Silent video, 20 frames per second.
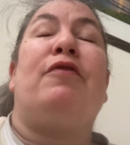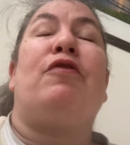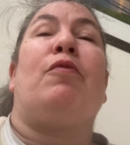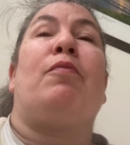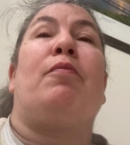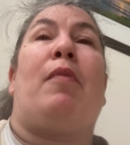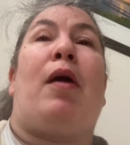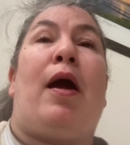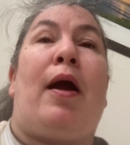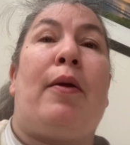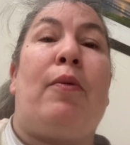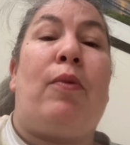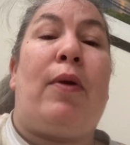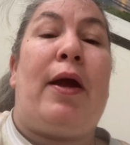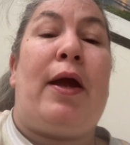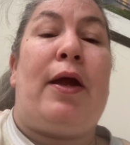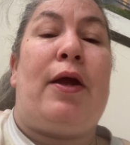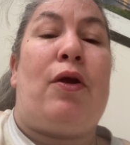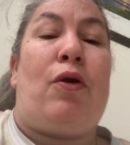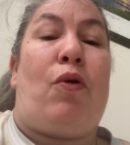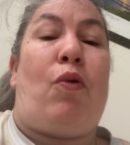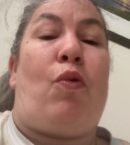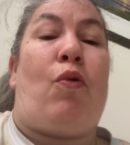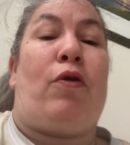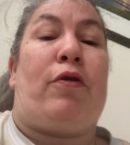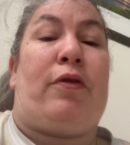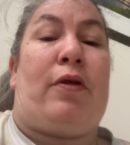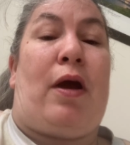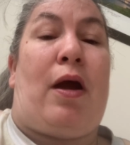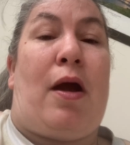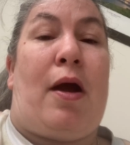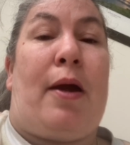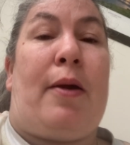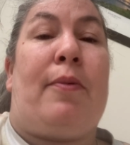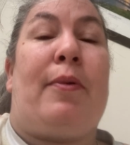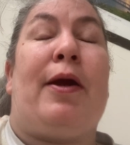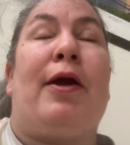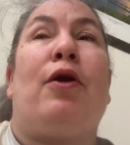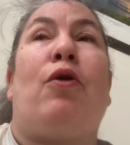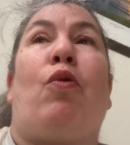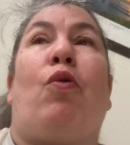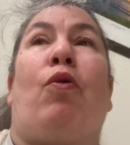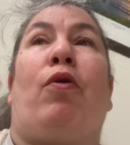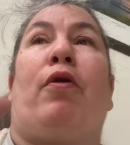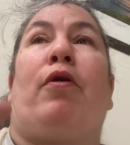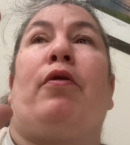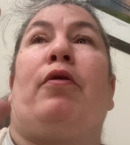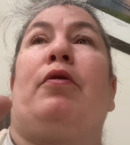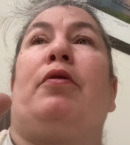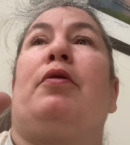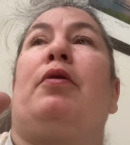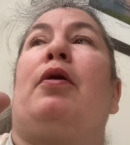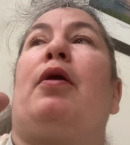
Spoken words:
my way or the highway, or